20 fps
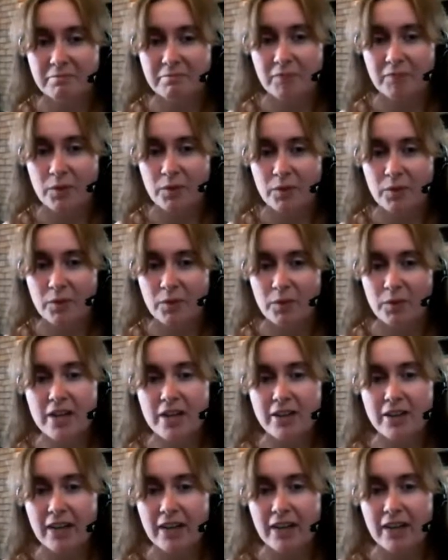when you do
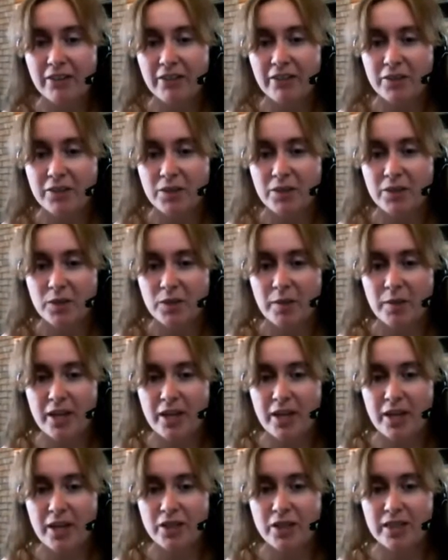create your cover, you just want to
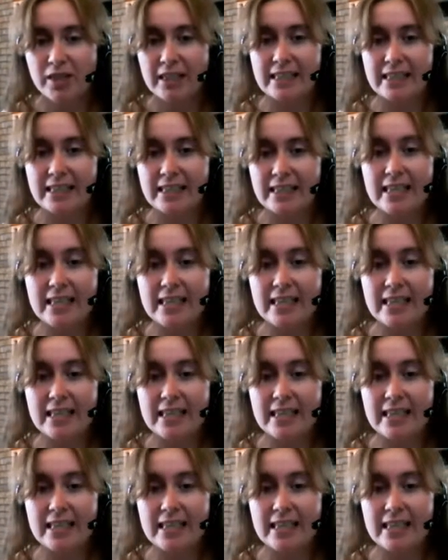make sure that it is